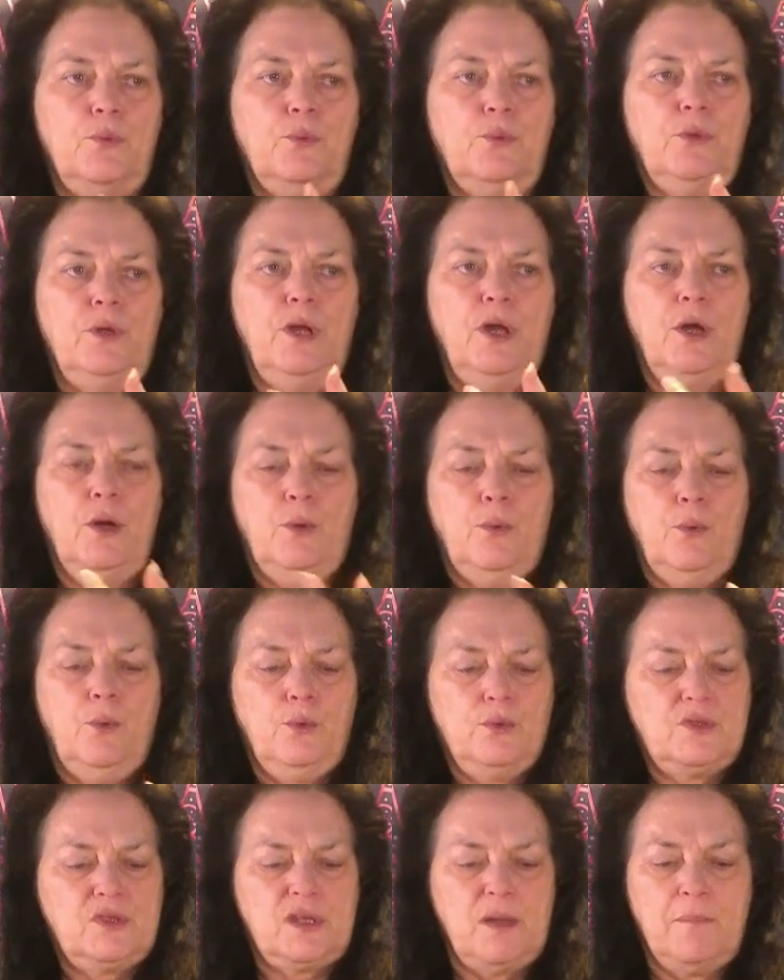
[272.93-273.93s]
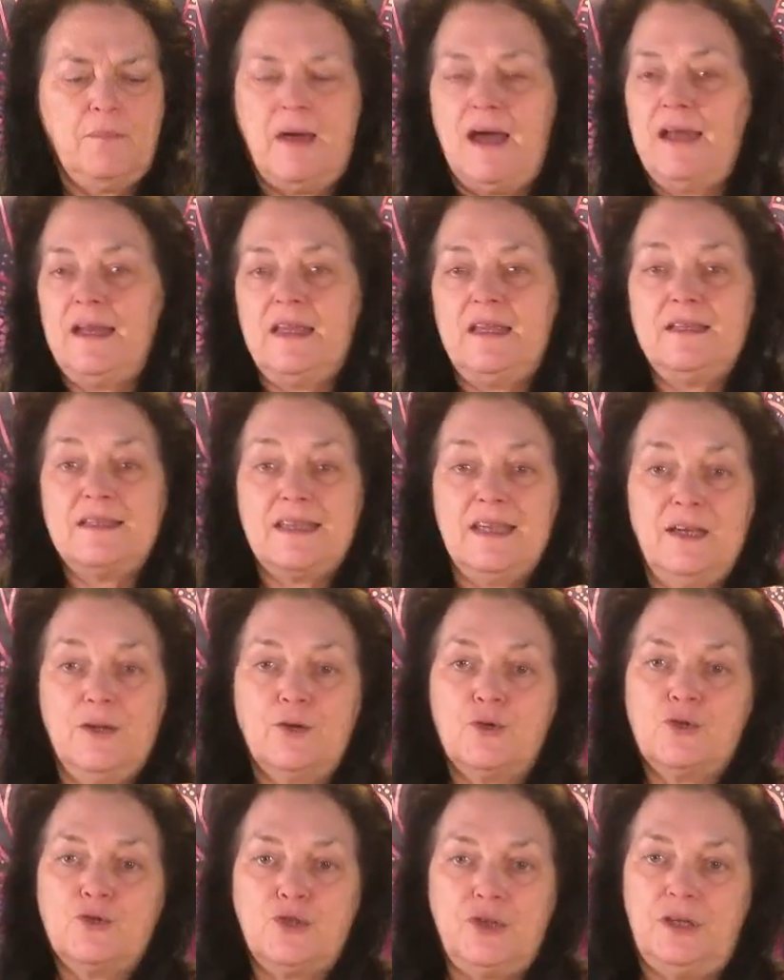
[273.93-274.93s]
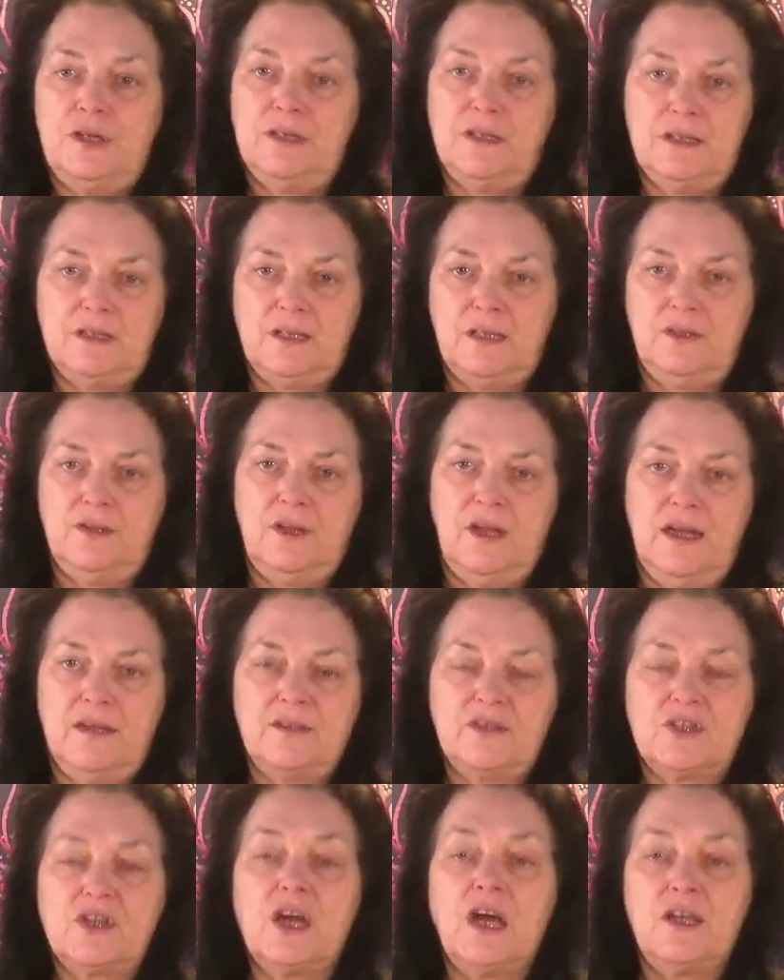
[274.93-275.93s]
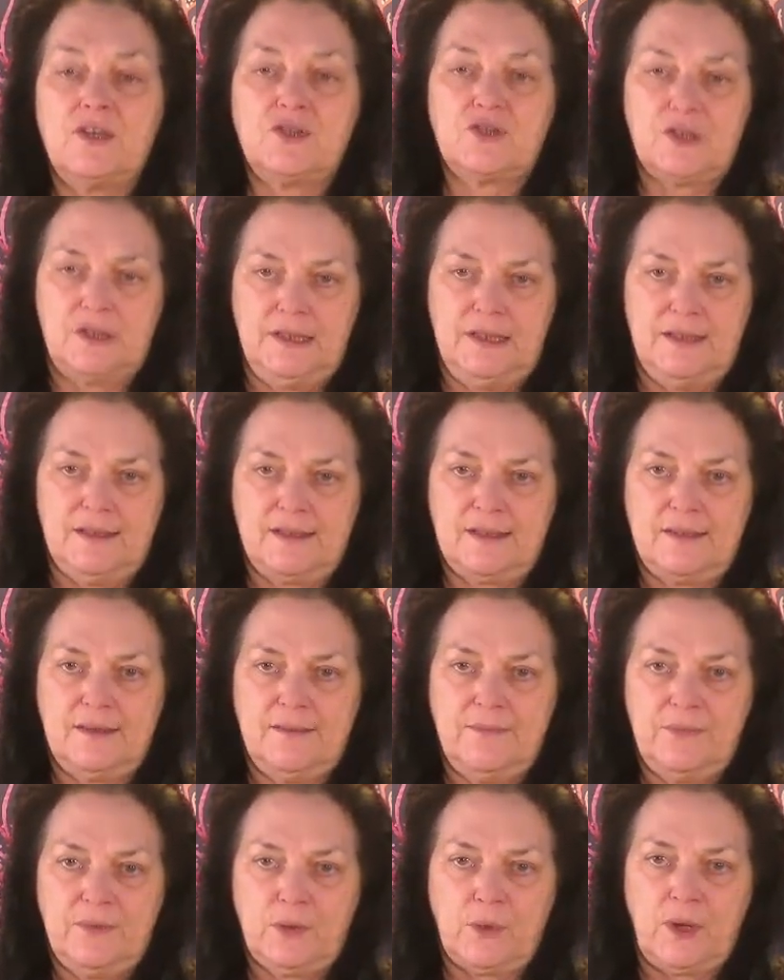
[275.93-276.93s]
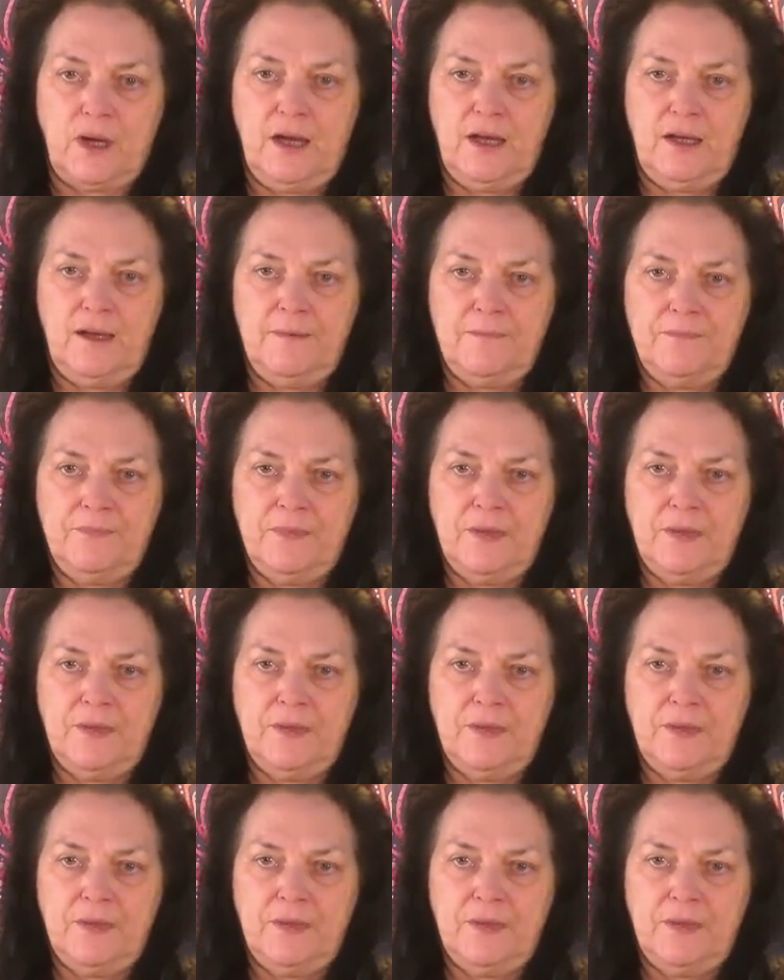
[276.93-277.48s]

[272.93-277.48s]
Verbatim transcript: you know, somebody's energy that has touched this, okay?